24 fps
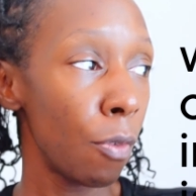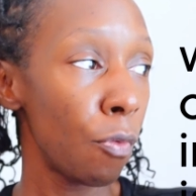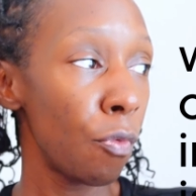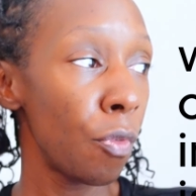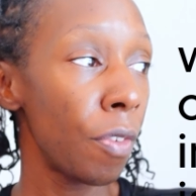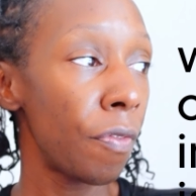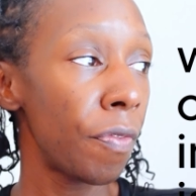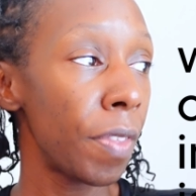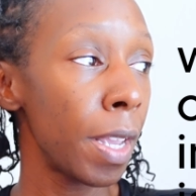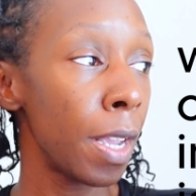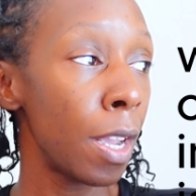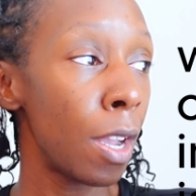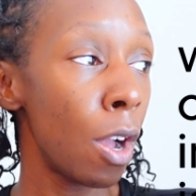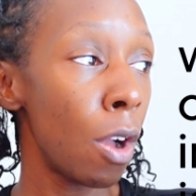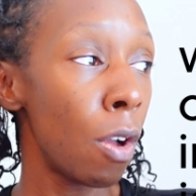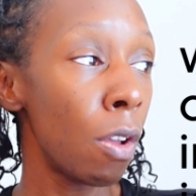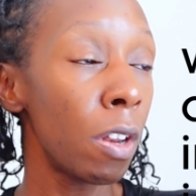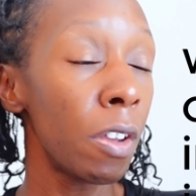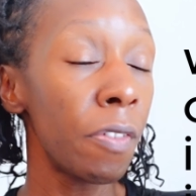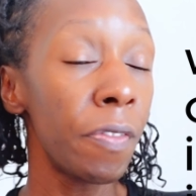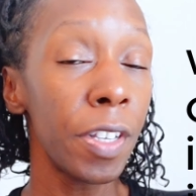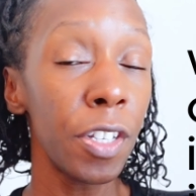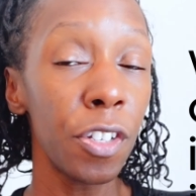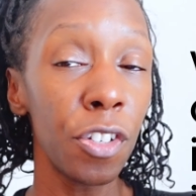with the
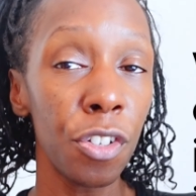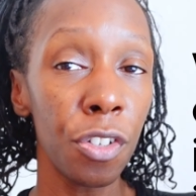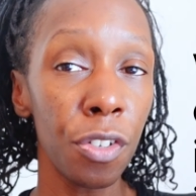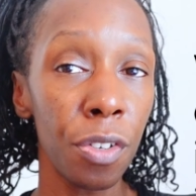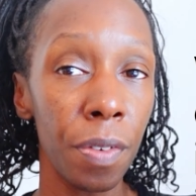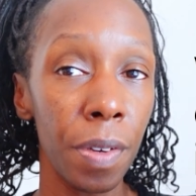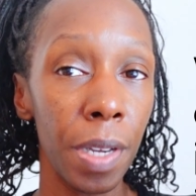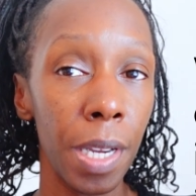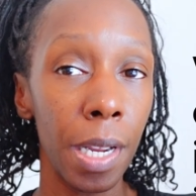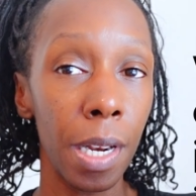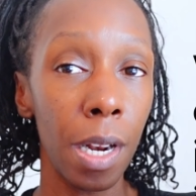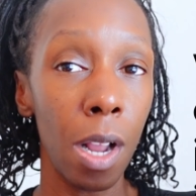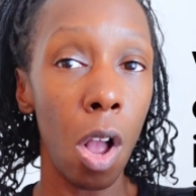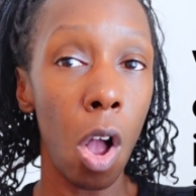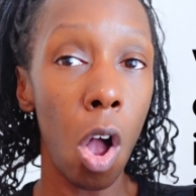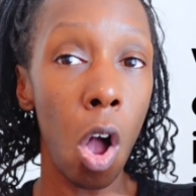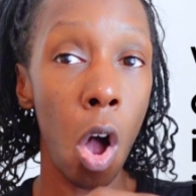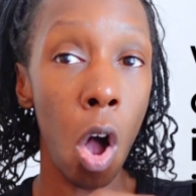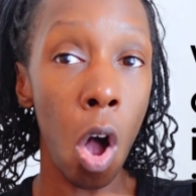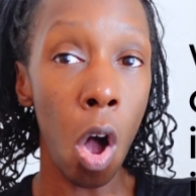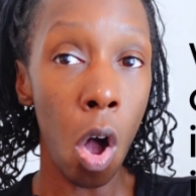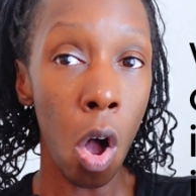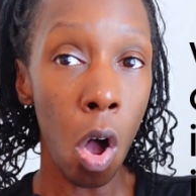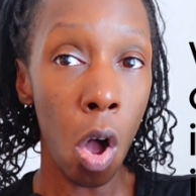goal of ensuring
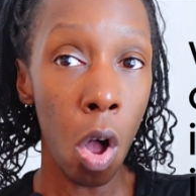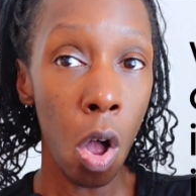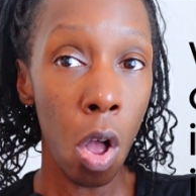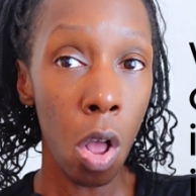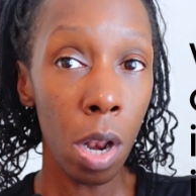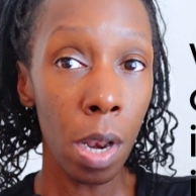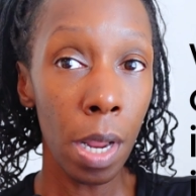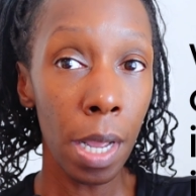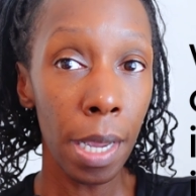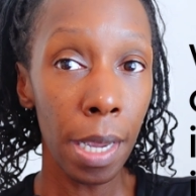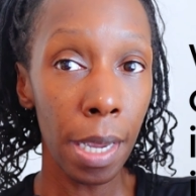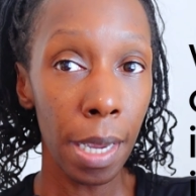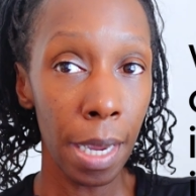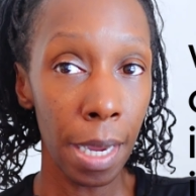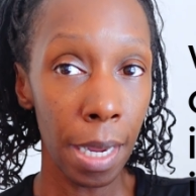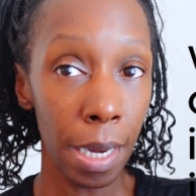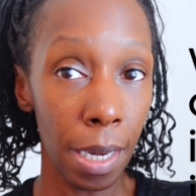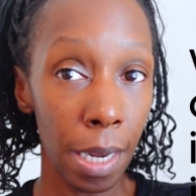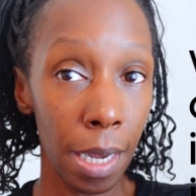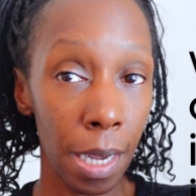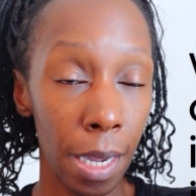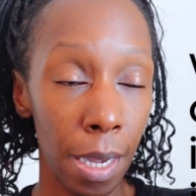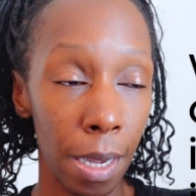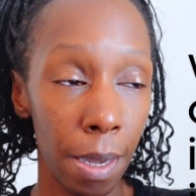all
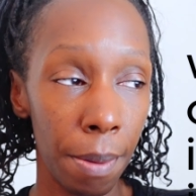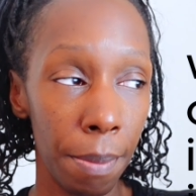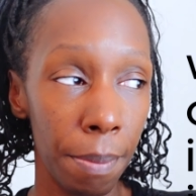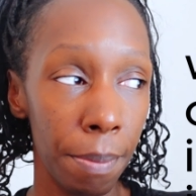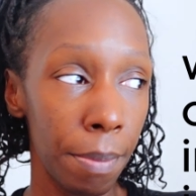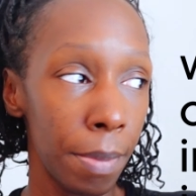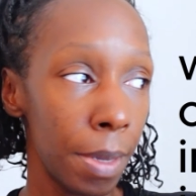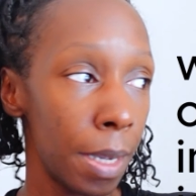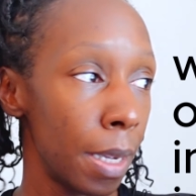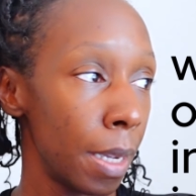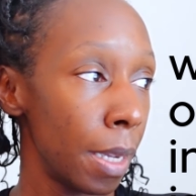income